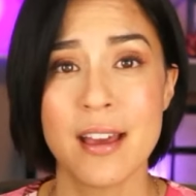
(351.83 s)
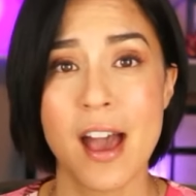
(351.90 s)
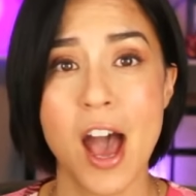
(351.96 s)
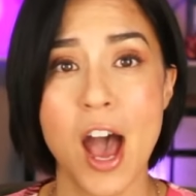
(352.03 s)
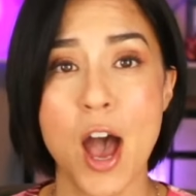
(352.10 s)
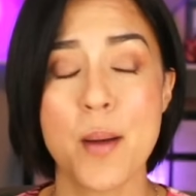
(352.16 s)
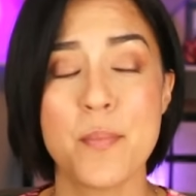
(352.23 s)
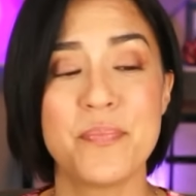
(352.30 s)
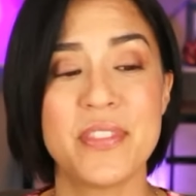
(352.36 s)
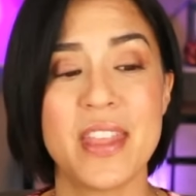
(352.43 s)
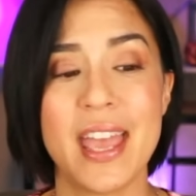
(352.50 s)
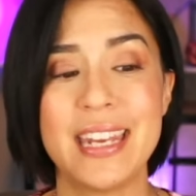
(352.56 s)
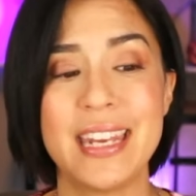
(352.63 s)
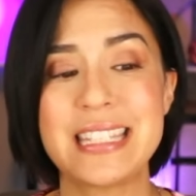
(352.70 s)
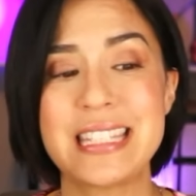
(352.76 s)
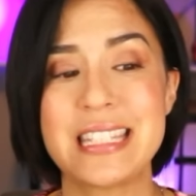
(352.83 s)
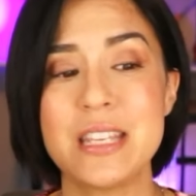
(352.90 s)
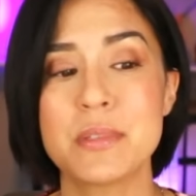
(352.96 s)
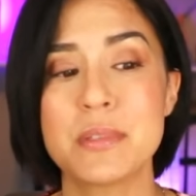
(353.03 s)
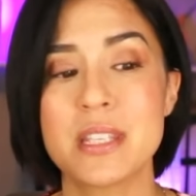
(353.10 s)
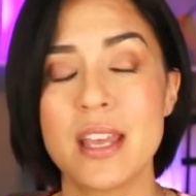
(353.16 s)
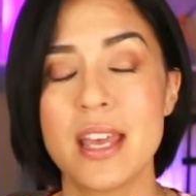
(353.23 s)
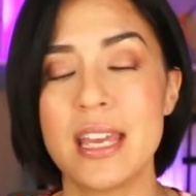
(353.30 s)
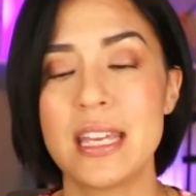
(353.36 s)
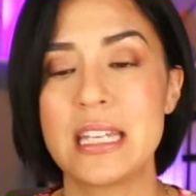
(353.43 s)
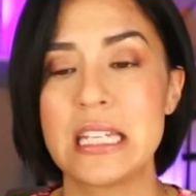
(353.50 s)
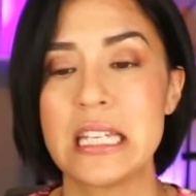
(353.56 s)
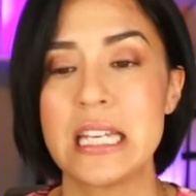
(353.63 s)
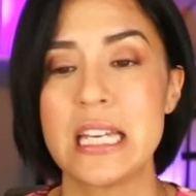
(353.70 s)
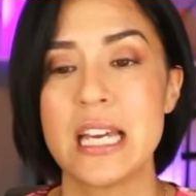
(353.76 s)
And it seems
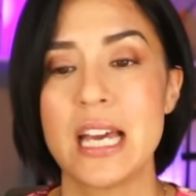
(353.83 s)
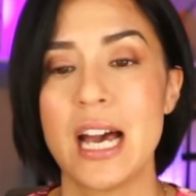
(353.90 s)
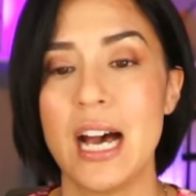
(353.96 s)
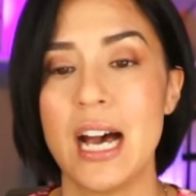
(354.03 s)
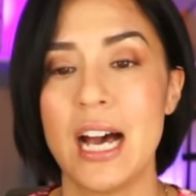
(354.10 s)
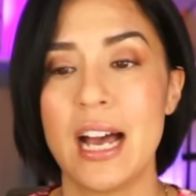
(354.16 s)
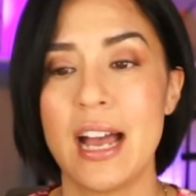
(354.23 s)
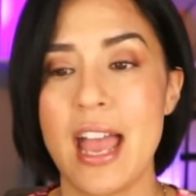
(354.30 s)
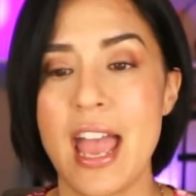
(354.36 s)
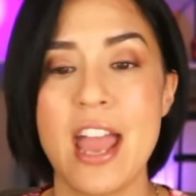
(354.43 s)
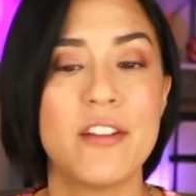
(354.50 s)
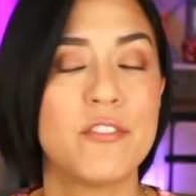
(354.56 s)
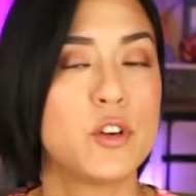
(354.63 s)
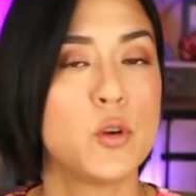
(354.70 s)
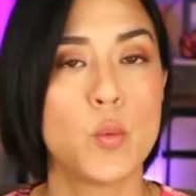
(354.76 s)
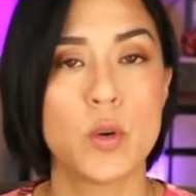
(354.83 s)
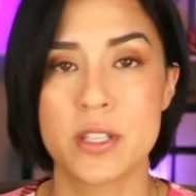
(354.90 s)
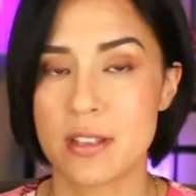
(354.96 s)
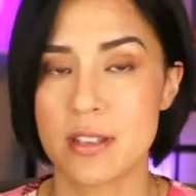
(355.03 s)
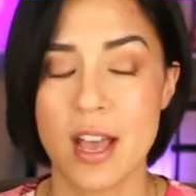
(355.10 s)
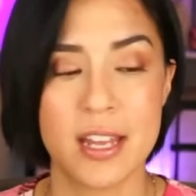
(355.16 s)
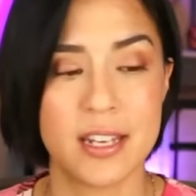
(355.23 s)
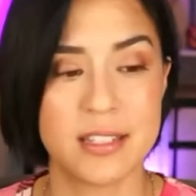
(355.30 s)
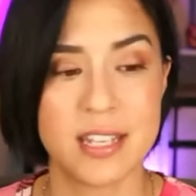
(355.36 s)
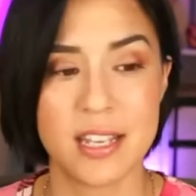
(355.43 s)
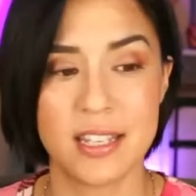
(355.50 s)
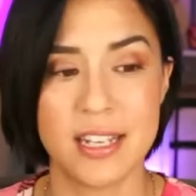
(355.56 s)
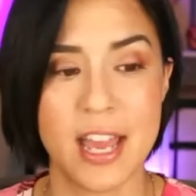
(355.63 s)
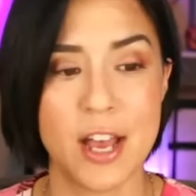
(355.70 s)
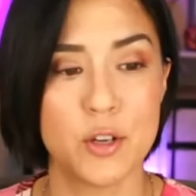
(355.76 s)
like everyone's kind of
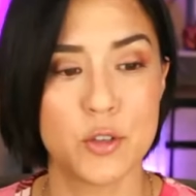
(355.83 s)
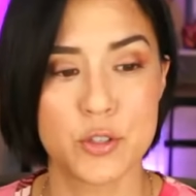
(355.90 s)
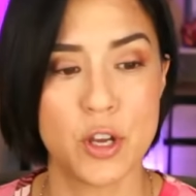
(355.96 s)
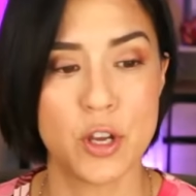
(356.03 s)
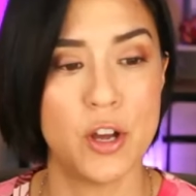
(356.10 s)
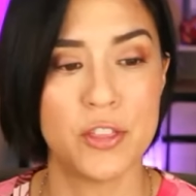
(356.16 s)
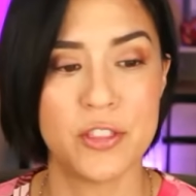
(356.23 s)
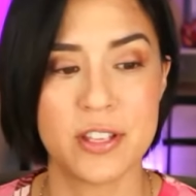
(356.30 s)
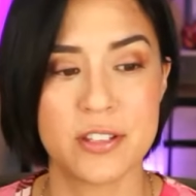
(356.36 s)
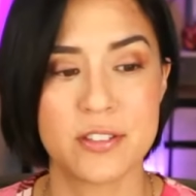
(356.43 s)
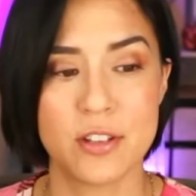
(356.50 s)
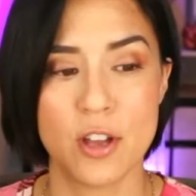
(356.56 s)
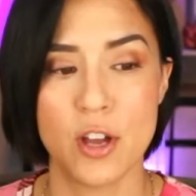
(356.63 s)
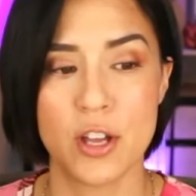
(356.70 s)
taken L's on this,